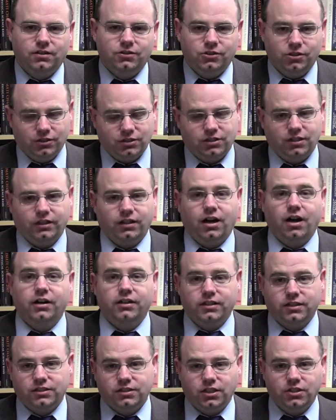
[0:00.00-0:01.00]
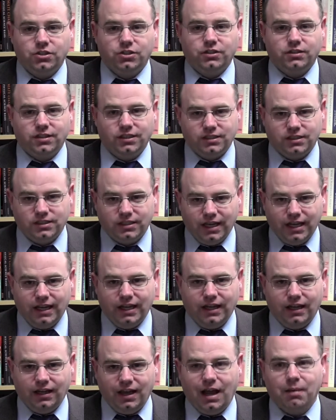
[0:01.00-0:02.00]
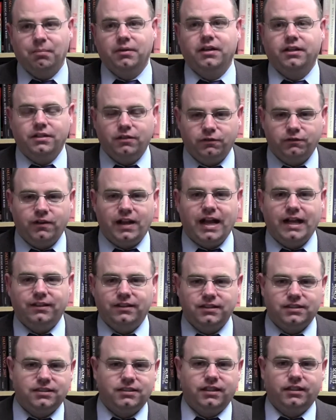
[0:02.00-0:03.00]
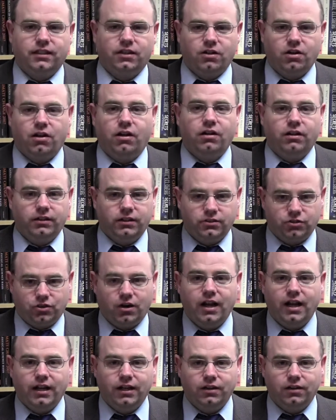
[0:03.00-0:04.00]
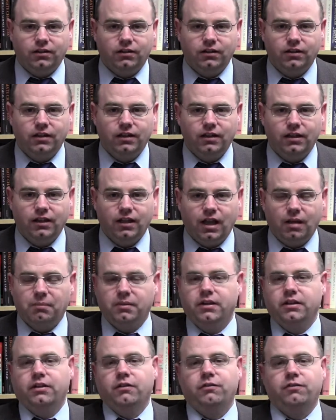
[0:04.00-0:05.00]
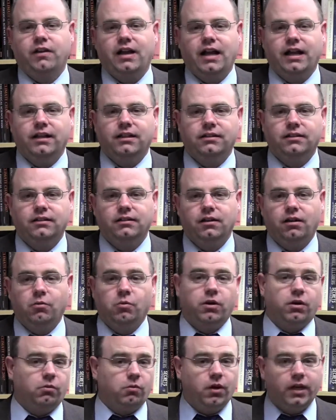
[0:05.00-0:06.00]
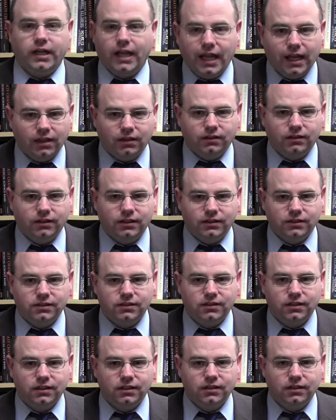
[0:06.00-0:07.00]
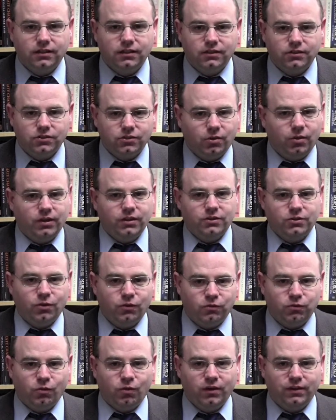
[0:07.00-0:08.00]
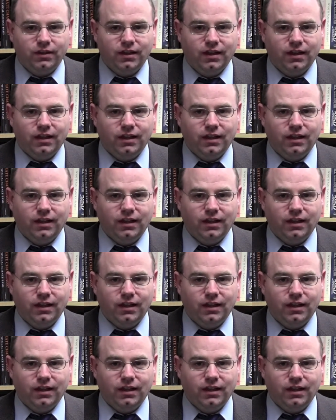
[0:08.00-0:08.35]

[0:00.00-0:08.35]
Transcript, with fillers: Just like our decision to say, I'm going to define this thing and call it a triangle, I'm going to define what a right angle is, so on and so forth.